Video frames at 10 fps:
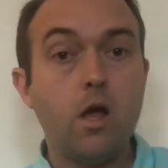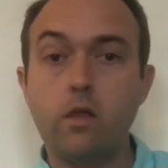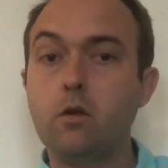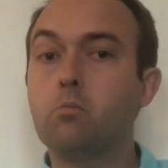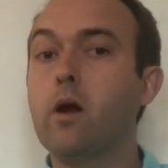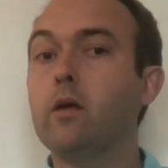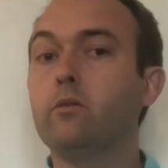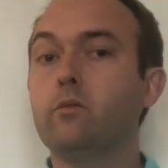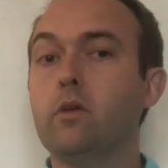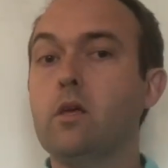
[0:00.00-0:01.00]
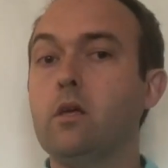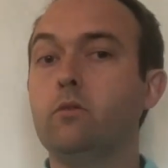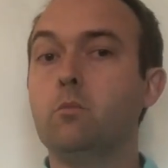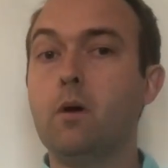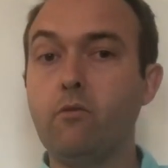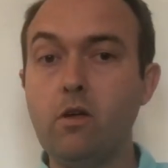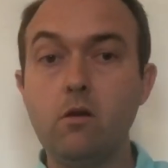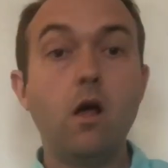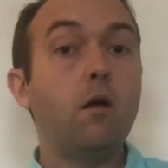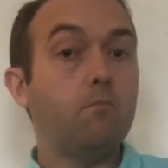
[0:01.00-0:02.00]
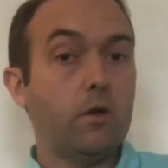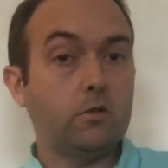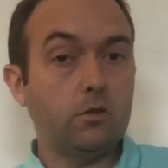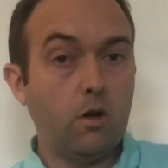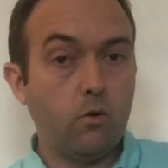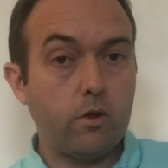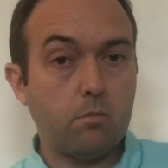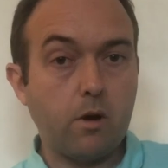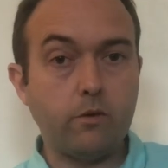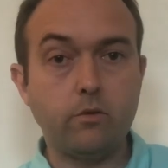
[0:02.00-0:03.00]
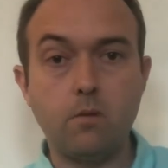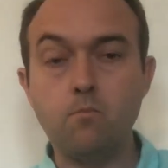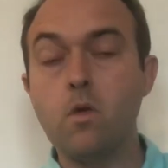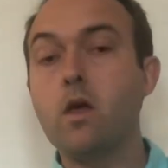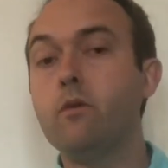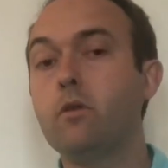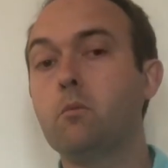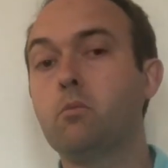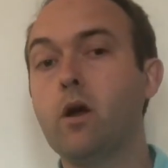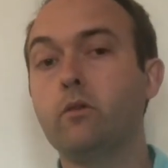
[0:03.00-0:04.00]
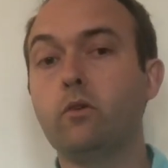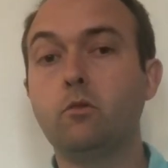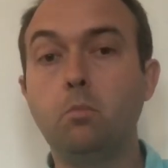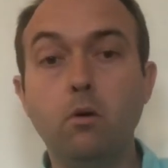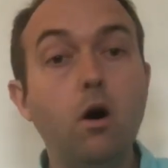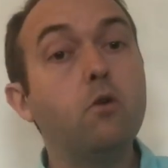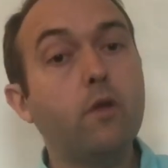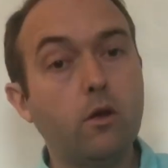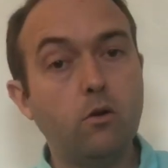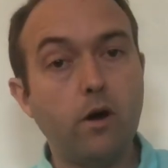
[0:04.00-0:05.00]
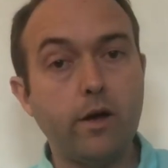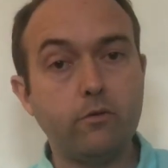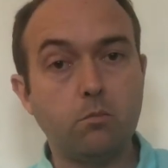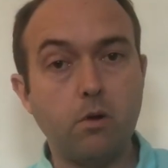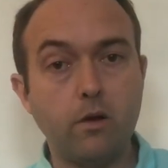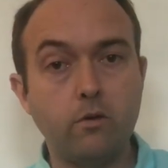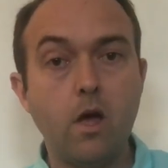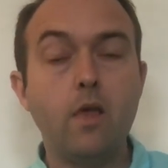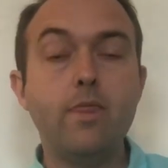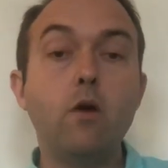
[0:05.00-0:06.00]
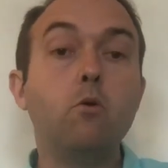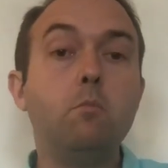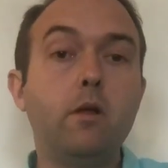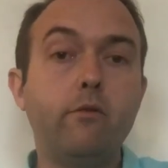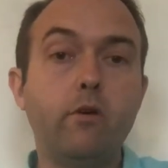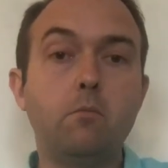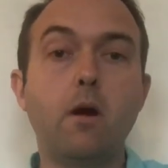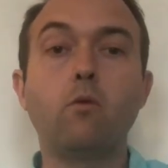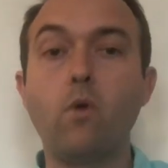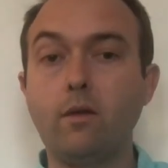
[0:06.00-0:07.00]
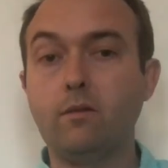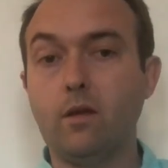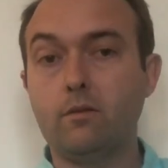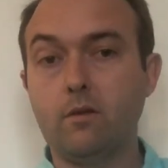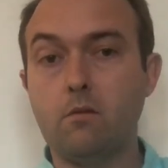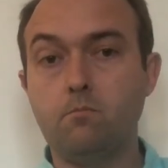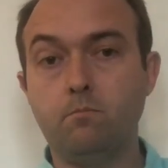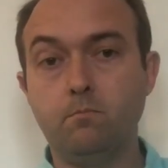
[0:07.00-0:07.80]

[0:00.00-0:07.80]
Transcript: If their price is above it, they should lower their price some. If their price is below that unit elastic price, they would benefit by raising it some.